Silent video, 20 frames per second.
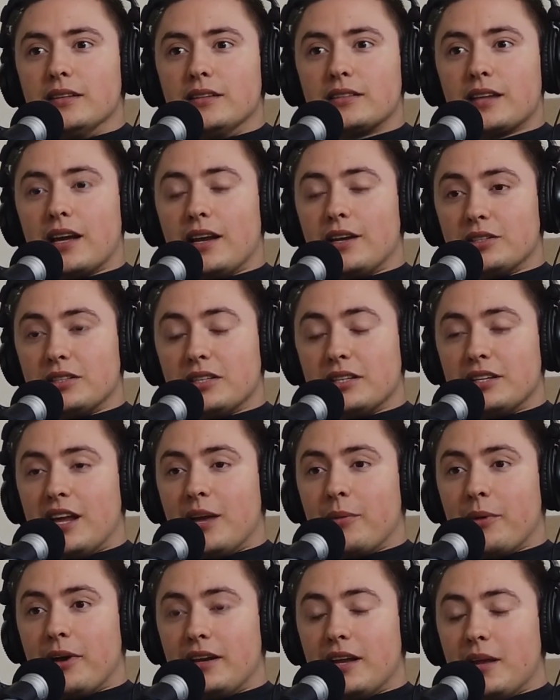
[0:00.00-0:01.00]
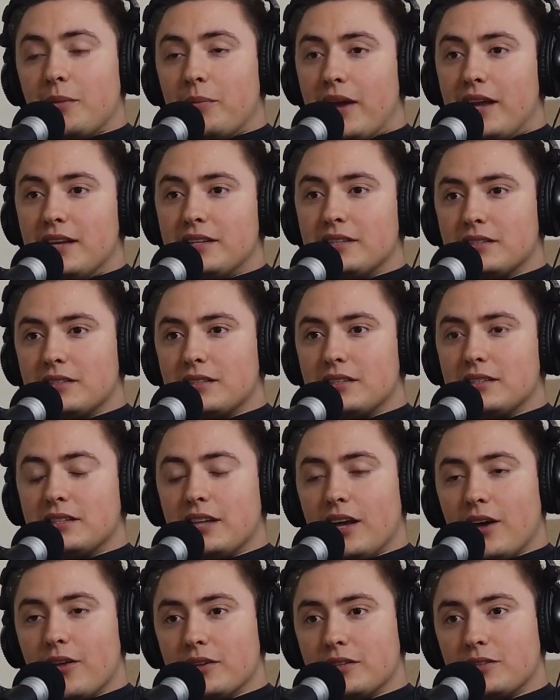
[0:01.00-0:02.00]
it's kind of just a day by day basis to
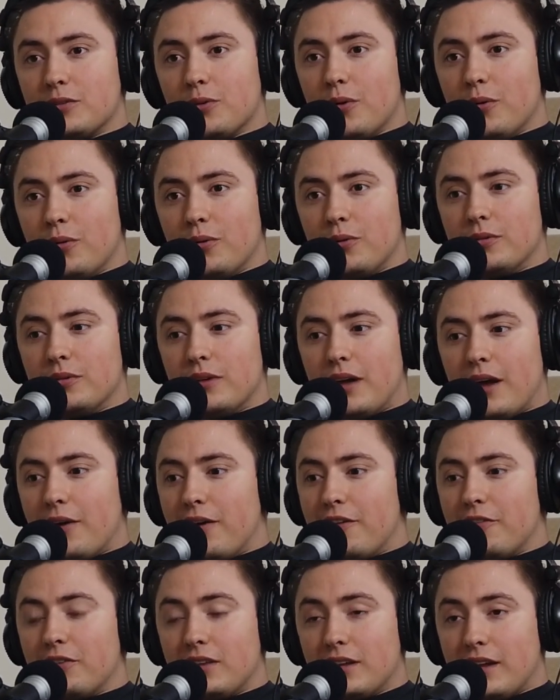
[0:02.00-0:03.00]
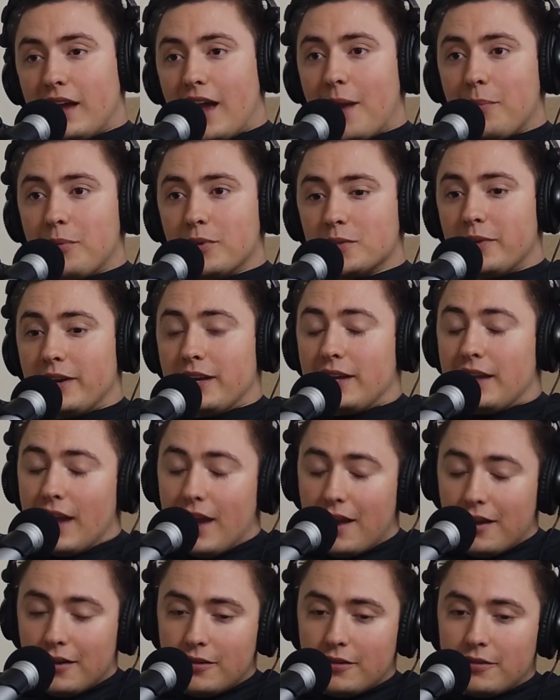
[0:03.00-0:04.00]
see how everything happens. But
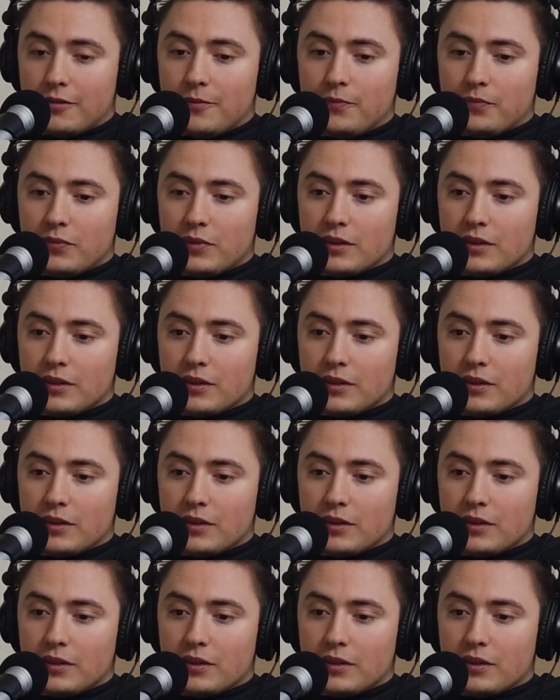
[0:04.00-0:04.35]
again,